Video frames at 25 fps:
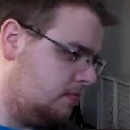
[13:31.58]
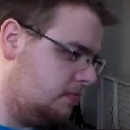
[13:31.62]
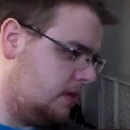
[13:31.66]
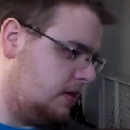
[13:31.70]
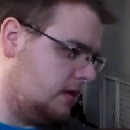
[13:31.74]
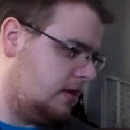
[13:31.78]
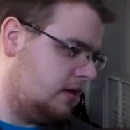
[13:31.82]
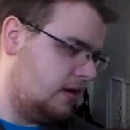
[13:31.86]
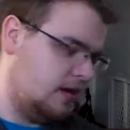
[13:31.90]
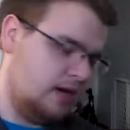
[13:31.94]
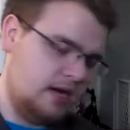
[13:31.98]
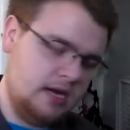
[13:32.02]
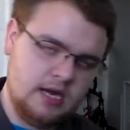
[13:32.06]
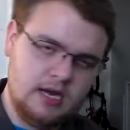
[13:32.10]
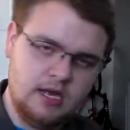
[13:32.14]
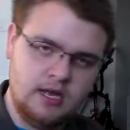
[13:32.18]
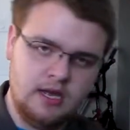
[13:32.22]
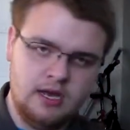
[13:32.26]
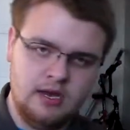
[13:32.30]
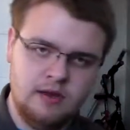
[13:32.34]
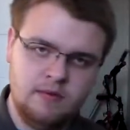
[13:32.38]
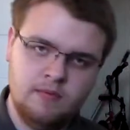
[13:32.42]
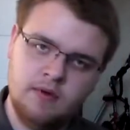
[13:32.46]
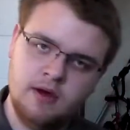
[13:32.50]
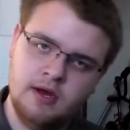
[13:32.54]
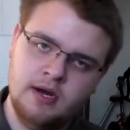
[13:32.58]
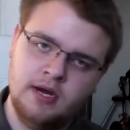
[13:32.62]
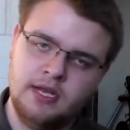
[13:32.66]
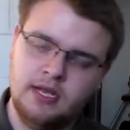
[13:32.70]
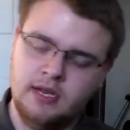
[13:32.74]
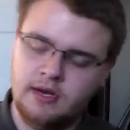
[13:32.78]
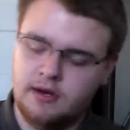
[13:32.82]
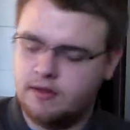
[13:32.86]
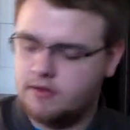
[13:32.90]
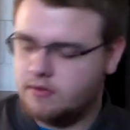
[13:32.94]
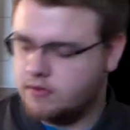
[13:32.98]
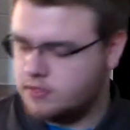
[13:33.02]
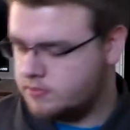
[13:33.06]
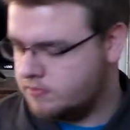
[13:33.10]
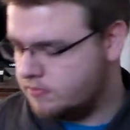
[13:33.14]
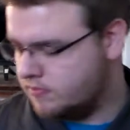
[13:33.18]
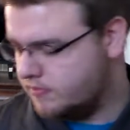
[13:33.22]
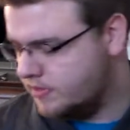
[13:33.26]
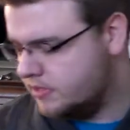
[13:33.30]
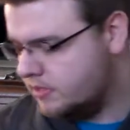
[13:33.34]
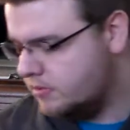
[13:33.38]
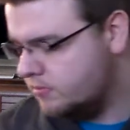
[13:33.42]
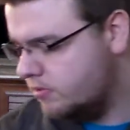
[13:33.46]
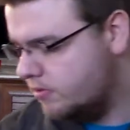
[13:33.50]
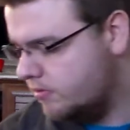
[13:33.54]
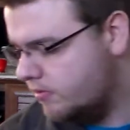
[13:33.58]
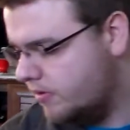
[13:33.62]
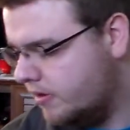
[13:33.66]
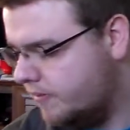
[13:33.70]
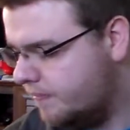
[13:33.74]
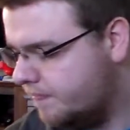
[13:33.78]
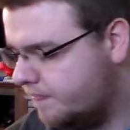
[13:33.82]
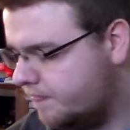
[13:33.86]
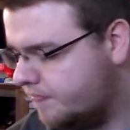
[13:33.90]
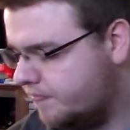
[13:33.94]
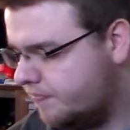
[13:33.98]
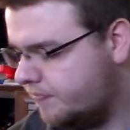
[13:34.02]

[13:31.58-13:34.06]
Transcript: But I want to get all those movies on Blu-ray.